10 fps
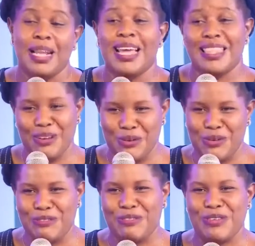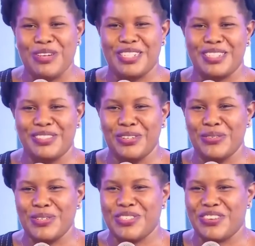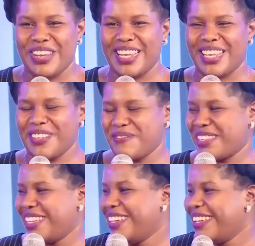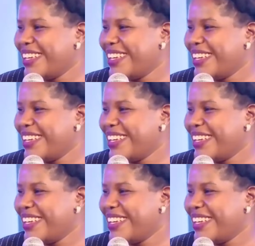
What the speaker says: But I thank God for it. God was training me.